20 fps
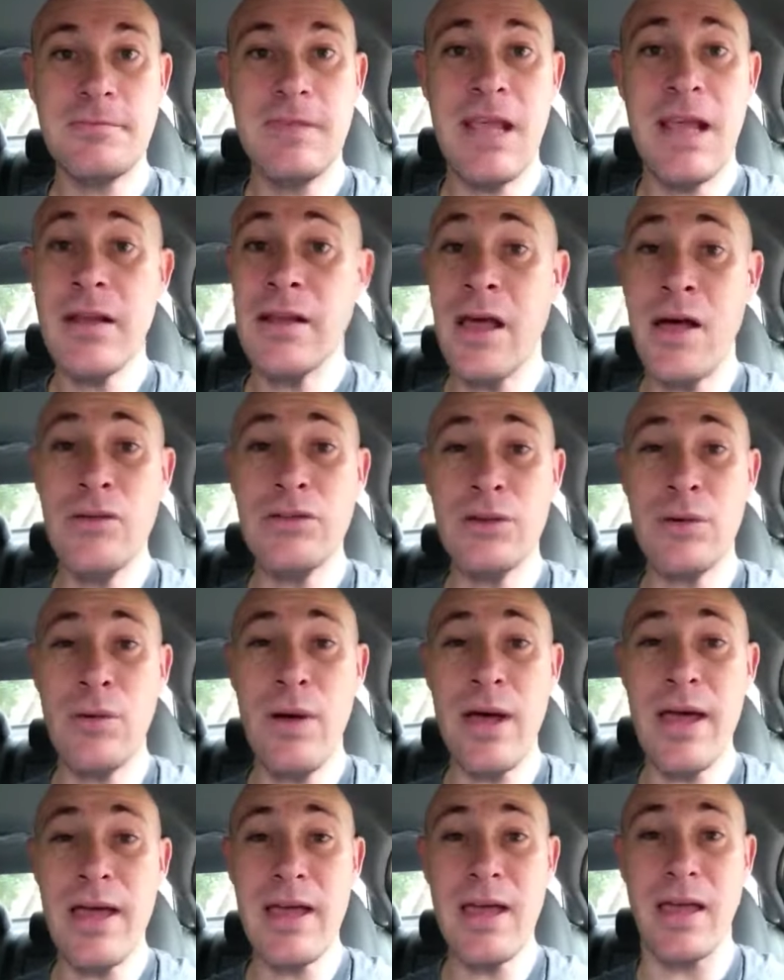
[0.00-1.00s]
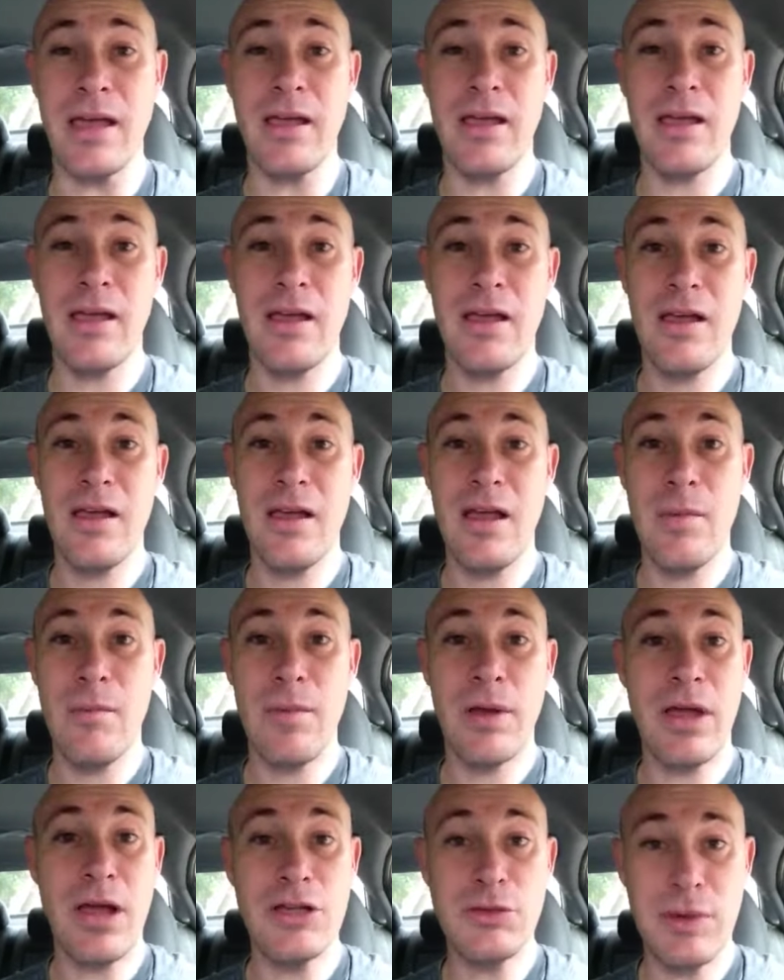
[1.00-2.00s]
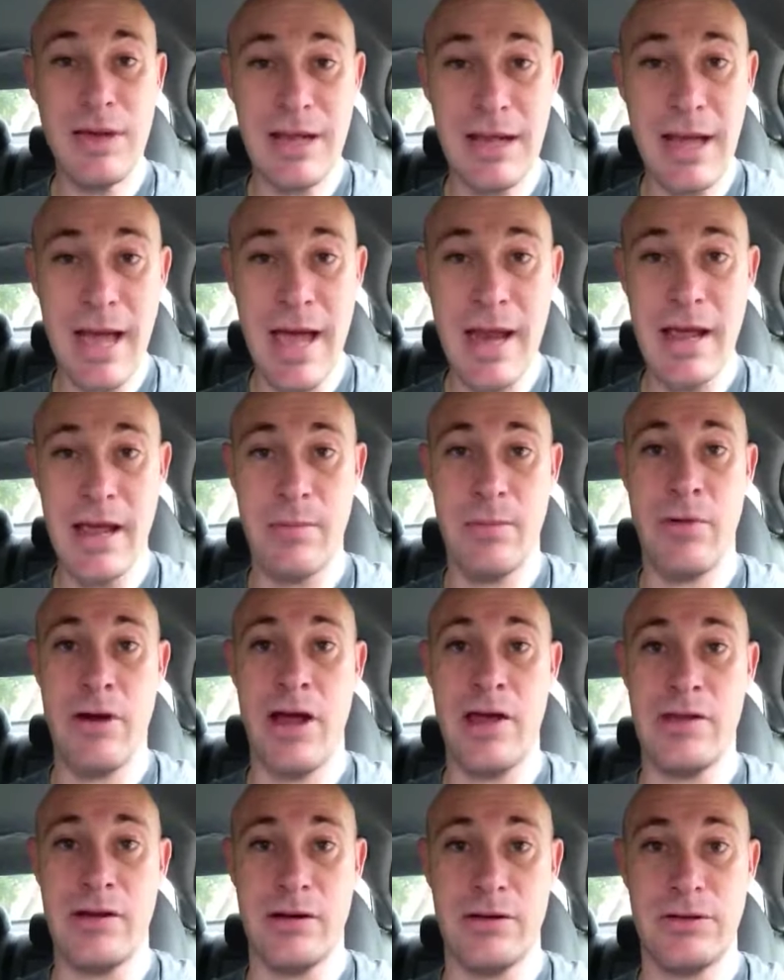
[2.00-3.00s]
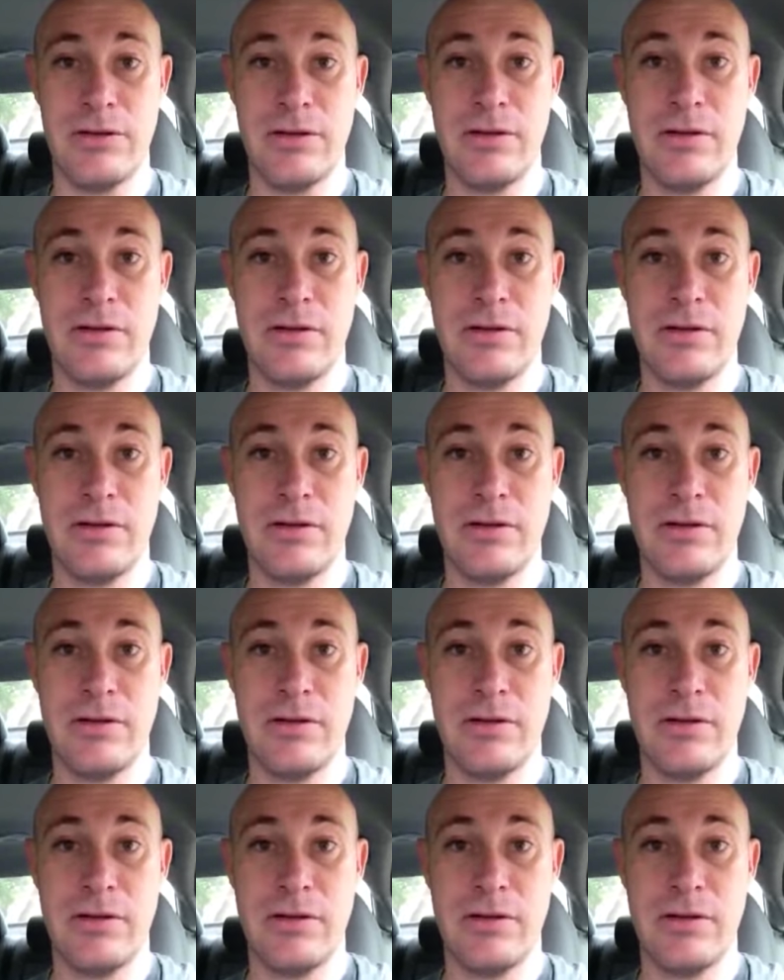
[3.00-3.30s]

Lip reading: it goes away because we let it, brothers.